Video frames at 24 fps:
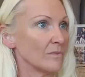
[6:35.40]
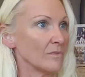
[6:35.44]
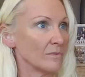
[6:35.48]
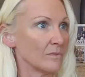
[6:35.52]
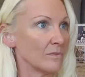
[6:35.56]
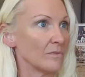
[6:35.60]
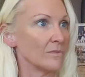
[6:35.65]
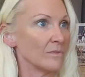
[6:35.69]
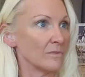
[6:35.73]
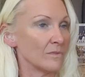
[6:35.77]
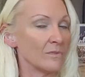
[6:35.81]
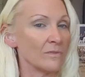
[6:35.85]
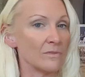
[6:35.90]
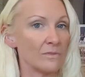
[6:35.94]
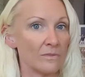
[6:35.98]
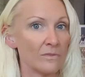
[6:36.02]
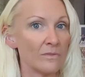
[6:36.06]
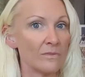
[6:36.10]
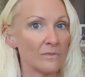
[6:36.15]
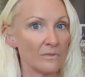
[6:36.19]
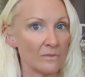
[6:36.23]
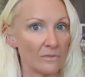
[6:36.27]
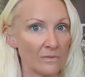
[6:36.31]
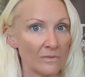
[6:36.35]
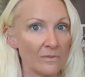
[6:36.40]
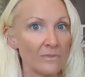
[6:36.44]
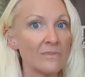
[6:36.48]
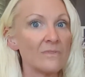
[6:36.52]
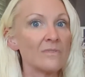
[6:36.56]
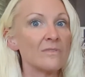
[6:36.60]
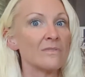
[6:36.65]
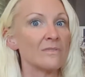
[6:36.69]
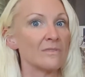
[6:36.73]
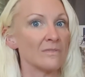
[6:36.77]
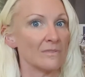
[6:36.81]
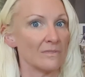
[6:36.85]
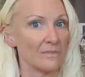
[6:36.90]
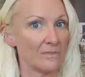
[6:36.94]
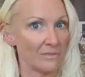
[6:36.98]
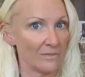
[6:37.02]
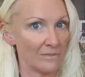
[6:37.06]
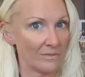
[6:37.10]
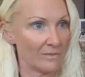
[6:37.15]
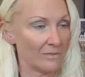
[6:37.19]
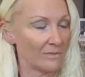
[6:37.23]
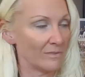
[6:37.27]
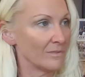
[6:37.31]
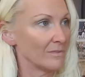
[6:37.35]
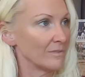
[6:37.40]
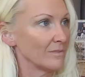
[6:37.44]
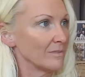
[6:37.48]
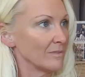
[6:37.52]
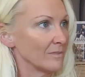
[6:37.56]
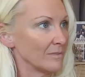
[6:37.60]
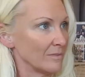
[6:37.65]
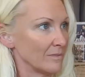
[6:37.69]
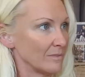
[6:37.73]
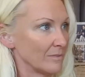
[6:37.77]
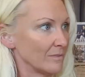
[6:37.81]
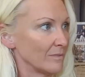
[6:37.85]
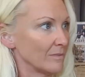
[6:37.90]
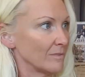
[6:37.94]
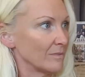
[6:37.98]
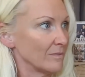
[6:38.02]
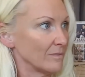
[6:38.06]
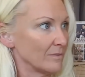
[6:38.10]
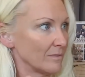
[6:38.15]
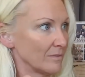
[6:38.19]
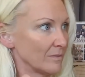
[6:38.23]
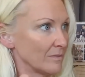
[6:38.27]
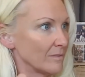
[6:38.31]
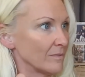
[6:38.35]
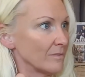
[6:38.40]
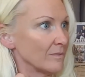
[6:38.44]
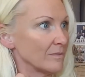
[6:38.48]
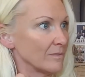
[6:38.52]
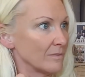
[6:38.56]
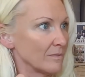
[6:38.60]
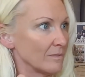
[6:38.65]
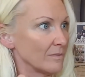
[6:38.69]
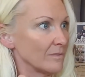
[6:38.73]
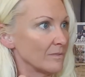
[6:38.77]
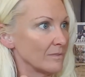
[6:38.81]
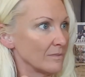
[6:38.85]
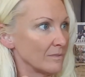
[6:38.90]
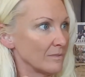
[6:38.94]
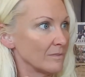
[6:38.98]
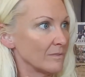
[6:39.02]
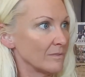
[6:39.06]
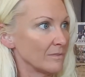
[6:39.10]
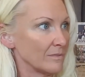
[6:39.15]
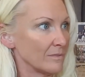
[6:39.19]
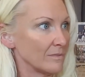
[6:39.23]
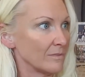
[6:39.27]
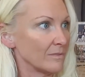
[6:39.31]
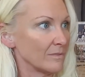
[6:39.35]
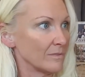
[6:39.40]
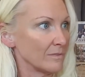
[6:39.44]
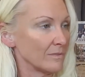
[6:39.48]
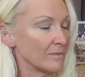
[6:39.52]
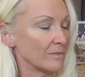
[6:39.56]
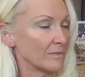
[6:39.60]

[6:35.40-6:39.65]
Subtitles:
The person shown says nothing.